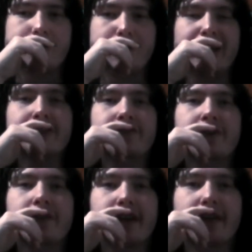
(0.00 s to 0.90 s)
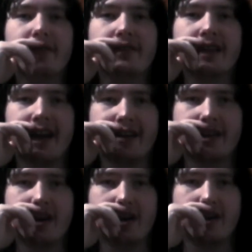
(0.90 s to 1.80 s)
But I just felt like it was tacked
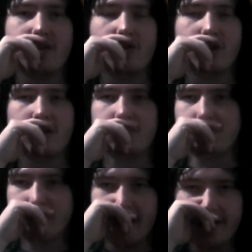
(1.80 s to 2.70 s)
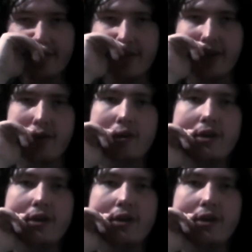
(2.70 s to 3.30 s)
on, or, I don't know.